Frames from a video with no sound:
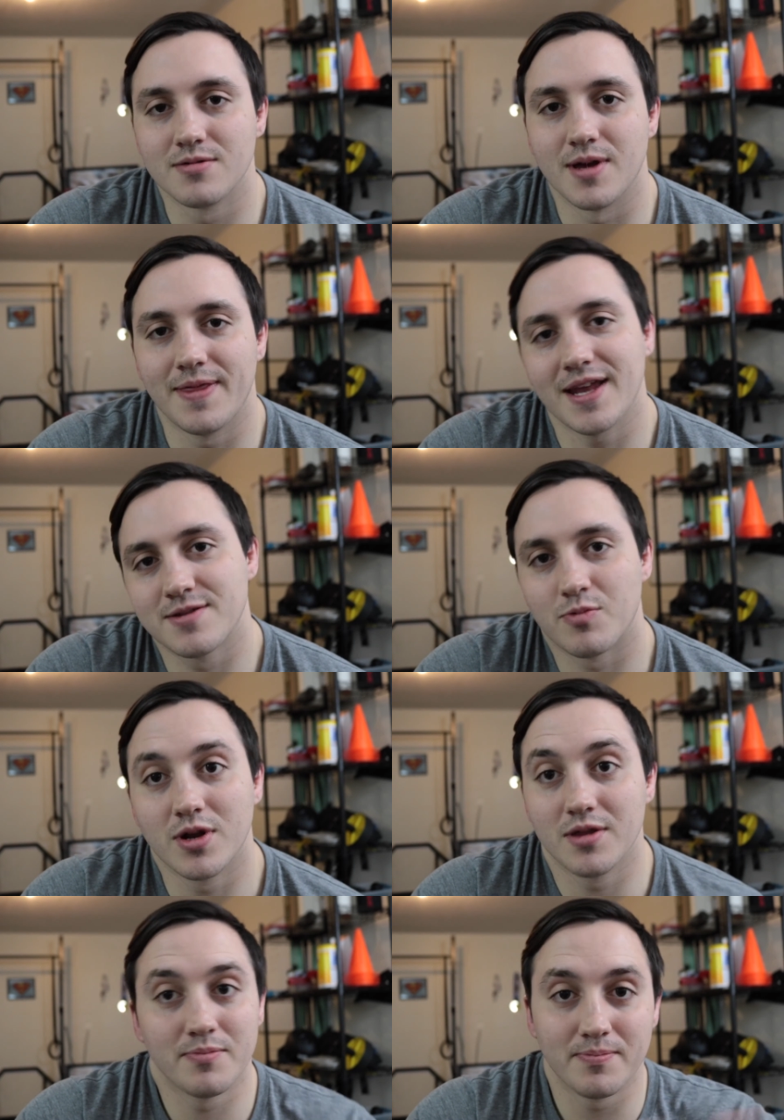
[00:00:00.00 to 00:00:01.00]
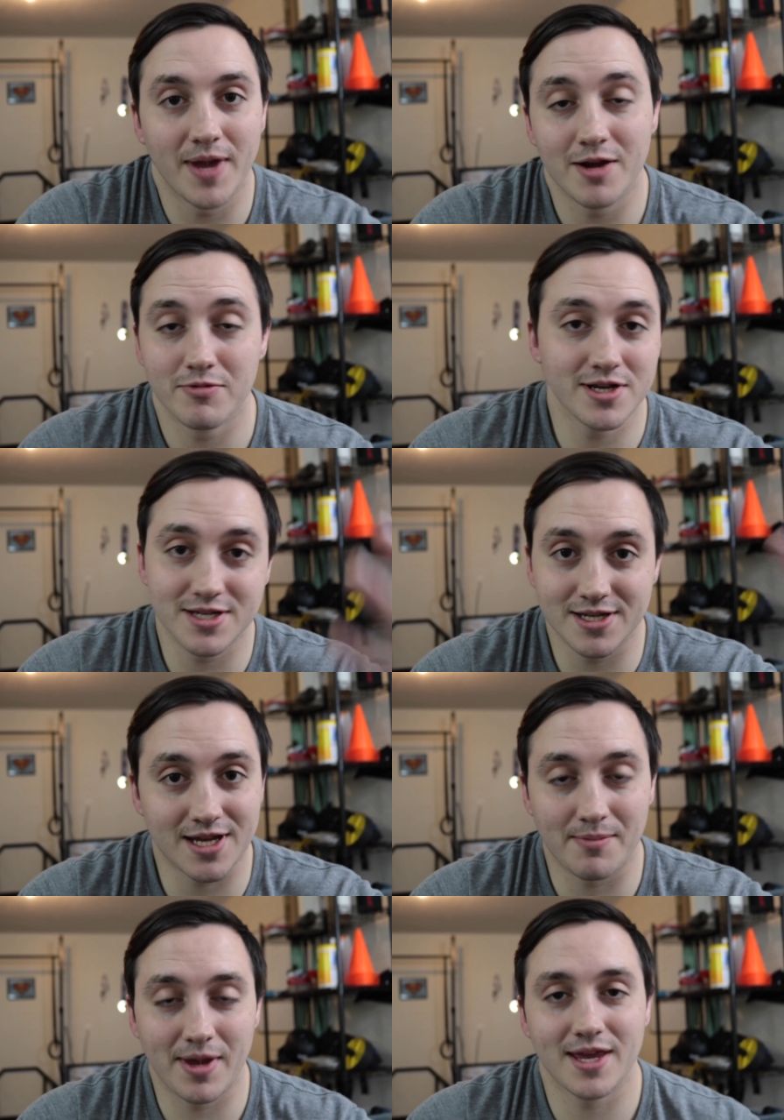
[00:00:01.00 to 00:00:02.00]
And that's one of the main reasons
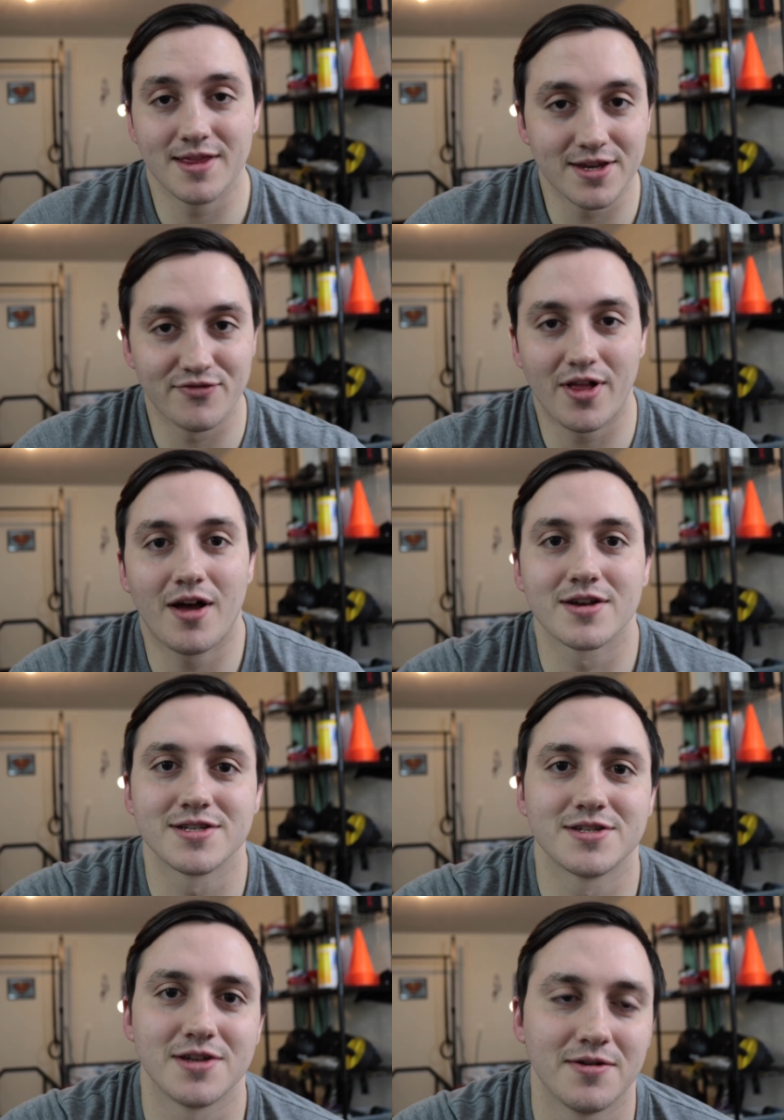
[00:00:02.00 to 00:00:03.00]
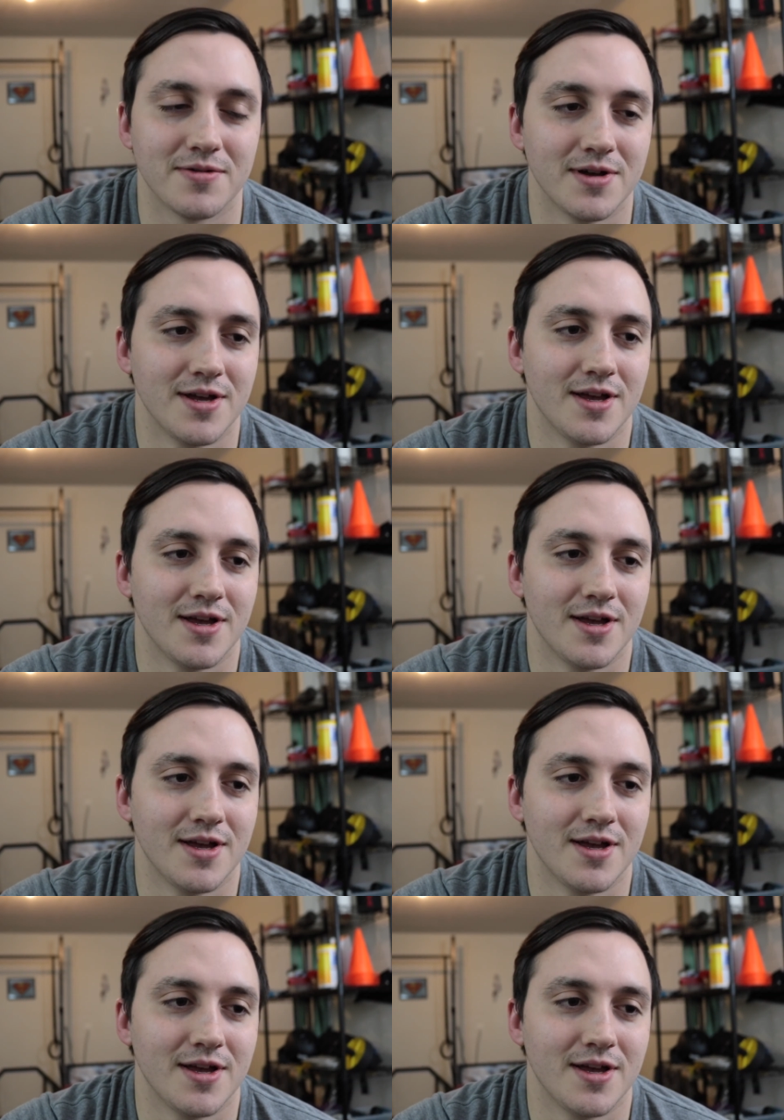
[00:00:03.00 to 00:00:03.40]
I'm making these vlogs, is so